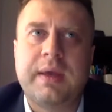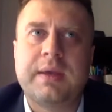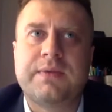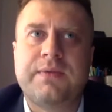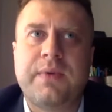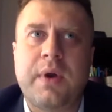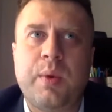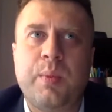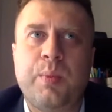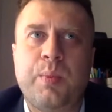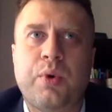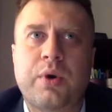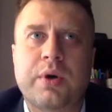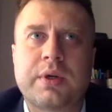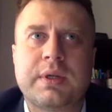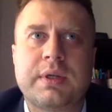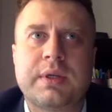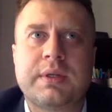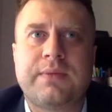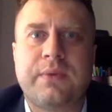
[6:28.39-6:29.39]
is very
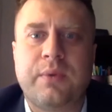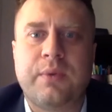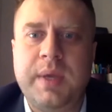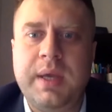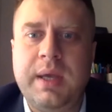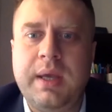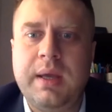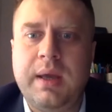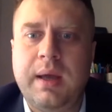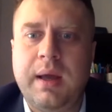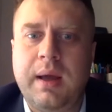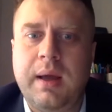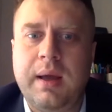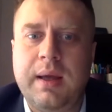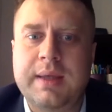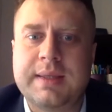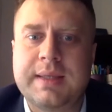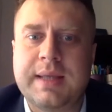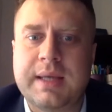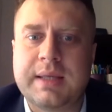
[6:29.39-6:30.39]
important for me,
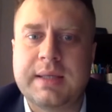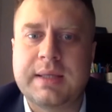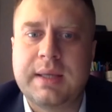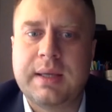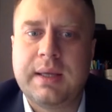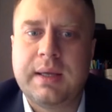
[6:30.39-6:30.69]
is that